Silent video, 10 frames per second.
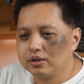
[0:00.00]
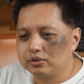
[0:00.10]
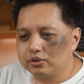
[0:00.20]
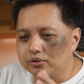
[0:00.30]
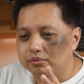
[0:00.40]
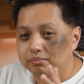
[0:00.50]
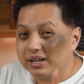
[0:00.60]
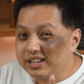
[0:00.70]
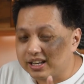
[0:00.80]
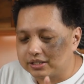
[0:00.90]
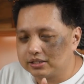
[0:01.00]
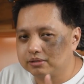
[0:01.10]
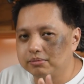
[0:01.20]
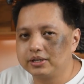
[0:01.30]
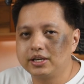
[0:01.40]
So my guess,
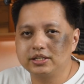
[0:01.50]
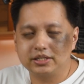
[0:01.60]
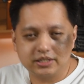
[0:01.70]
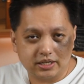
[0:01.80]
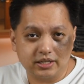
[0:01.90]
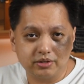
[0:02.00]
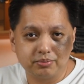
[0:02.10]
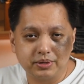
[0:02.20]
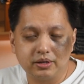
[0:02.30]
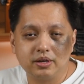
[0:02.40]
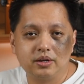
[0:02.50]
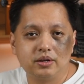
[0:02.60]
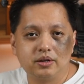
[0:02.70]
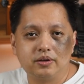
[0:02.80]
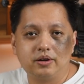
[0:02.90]
my guess is that it'll be
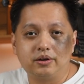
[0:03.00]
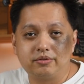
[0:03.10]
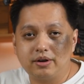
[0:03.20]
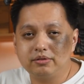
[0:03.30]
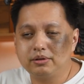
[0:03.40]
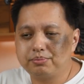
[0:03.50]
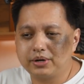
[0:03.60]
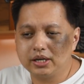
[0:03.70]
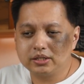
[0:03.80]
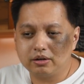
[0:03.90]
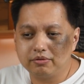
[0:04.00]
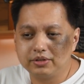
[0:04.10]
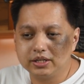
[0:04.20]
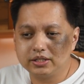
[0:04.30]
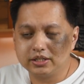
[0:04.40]
around the price of
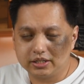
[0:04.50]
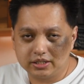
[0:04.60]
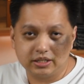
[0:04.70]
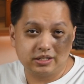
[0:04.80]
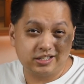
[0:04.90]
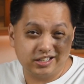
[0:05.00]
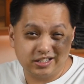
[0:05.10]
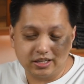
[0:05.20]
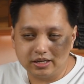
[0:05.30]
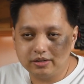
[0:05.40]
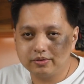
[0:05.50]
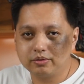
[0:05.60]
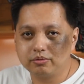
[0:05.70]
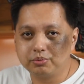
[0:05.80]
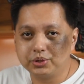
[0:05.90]
the 1660,
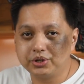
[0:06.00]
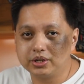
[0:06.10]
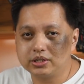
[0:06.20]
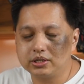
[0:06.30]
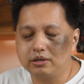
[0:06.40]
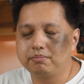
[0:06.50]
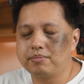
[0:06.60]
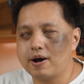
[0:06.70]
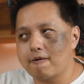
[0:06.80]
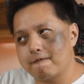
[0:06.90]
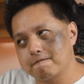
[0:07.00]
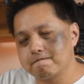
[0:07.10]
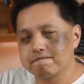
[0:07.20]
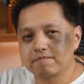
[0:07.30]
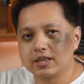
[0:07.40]
which is about
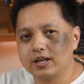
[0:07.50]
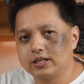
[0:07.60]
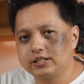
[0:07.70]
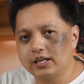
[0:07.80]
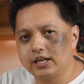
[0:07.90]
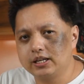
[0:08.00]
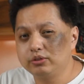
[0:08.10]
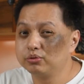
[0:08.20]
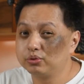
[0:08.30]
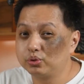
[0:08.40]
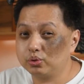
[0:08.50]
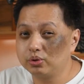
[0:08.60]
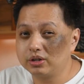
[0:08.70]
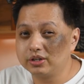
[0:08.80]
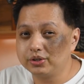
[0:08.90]
say
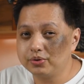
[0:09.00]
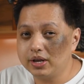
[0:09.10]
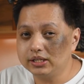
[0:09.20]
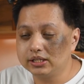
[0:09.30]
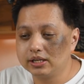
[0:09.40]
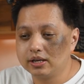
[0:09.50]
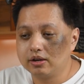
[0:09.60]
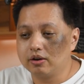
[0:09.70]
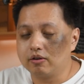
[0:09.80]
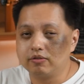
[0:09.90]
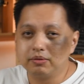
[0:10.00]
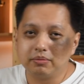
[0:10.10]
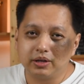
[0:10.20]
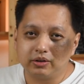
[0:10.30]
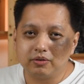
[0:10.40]
200 US.
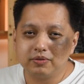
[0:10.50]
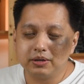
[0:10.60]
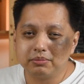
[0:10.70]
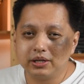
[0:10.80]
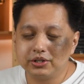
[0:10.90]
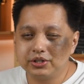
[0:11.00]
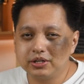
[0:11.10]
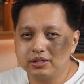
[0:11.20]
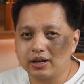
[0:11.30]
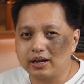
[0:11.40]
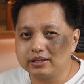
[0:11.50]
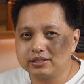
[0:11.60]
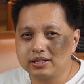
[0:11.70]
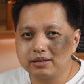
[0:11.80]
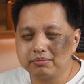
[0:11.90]
Over, over in Malaysia, I'd
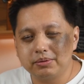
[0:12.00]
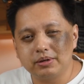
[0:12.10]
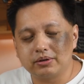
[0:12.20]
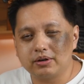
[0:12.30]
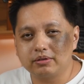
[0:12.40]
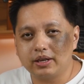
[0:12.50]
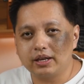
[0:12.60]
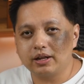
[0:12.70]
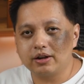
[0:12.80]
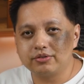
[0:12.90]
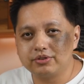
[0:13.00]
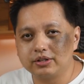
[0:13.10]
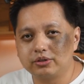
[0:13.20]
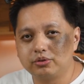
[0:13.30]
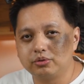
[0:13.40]
say maybe around
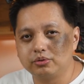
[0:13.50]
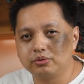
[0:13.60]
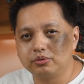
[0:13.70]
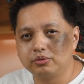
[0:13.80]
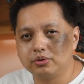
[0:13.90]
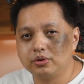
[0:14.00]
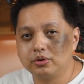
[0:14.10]
800 to